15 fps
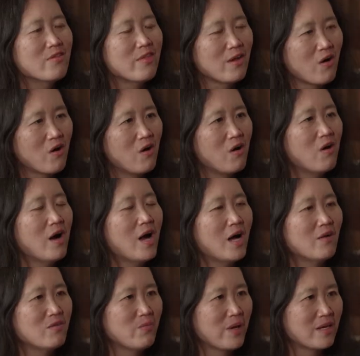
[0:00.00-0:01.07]
they all
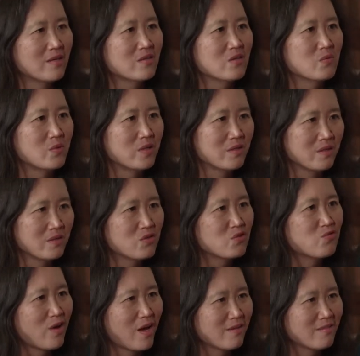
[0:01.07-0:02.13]
have a basis within
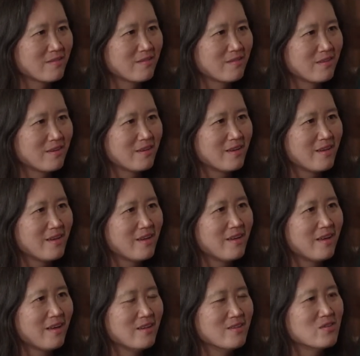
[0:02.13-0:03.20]
stress.
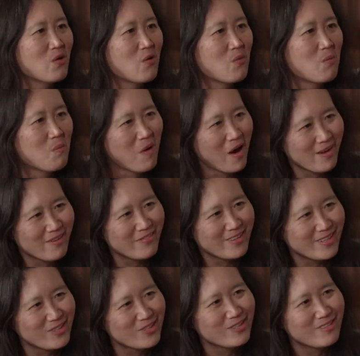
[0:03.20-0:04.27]
And so my
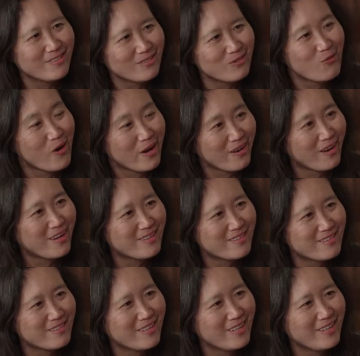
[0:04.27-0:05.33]
vision, quite
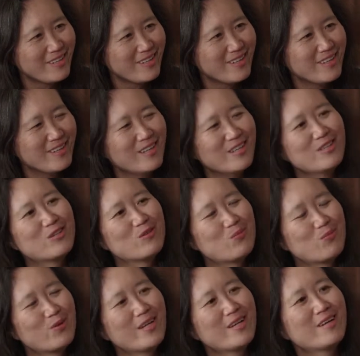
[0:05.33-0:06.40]
honestly, is to
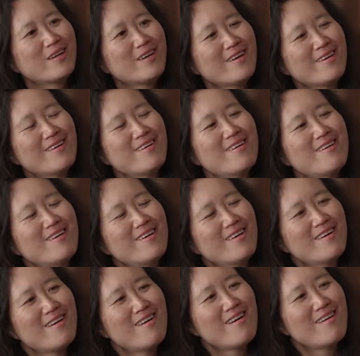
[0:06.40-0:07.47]
bring
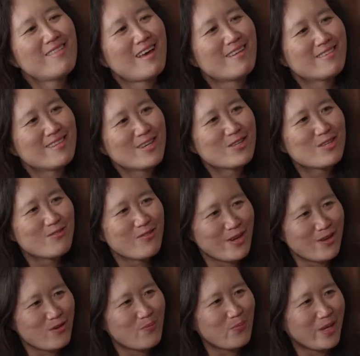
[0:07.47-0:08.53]
that sense of
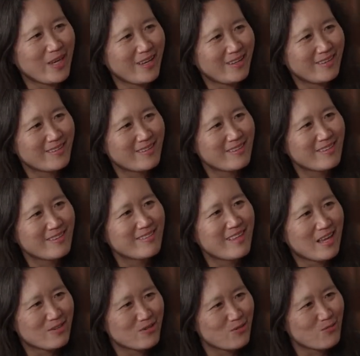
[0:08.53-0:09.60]
inner peace,
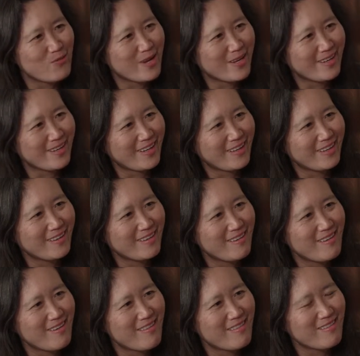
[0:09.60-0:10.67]
that serenity
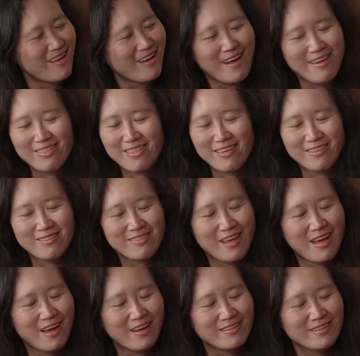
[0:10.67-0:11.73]
that I think
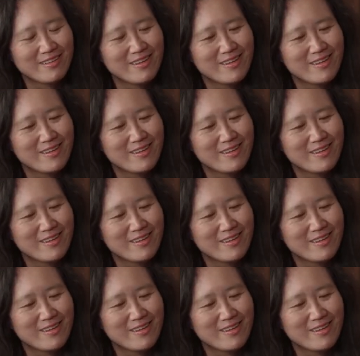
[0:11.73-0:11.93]
that